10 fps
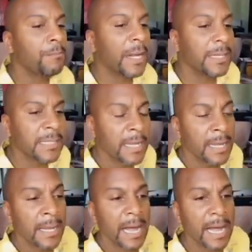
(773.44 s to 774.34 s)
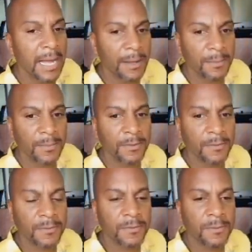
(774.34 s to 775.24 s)
But um,
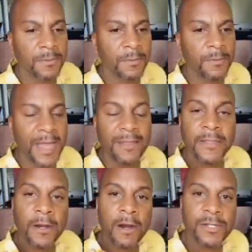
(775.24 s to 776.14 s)
that there are